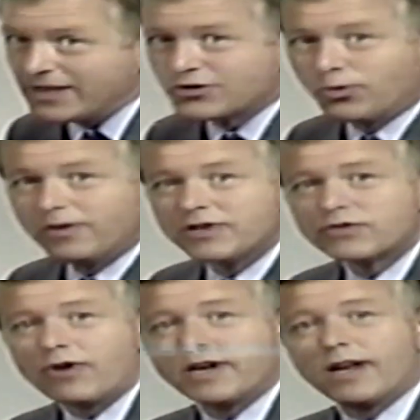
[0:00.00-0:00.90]
And that's all
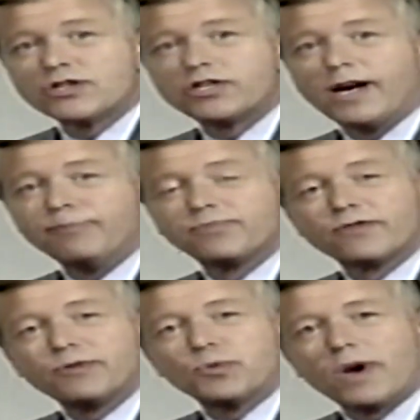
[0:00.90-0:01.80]
this Friday lunchtime.
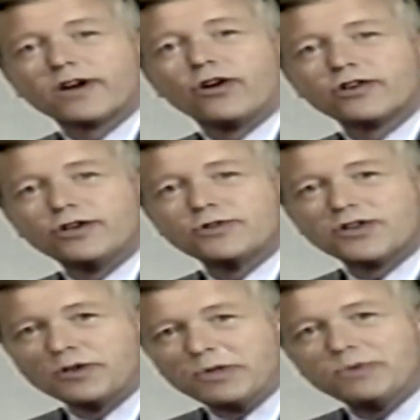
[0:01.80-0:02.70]
From the 1 o'clock
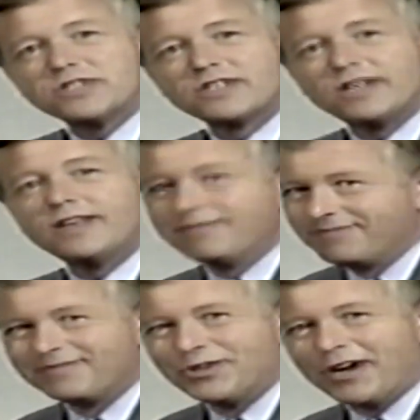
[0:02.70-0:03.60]
news on the BBC,
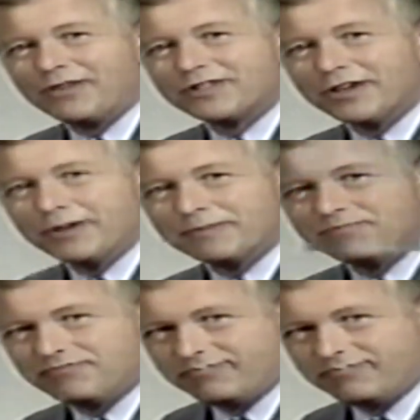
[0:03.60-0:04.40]
good afternoon.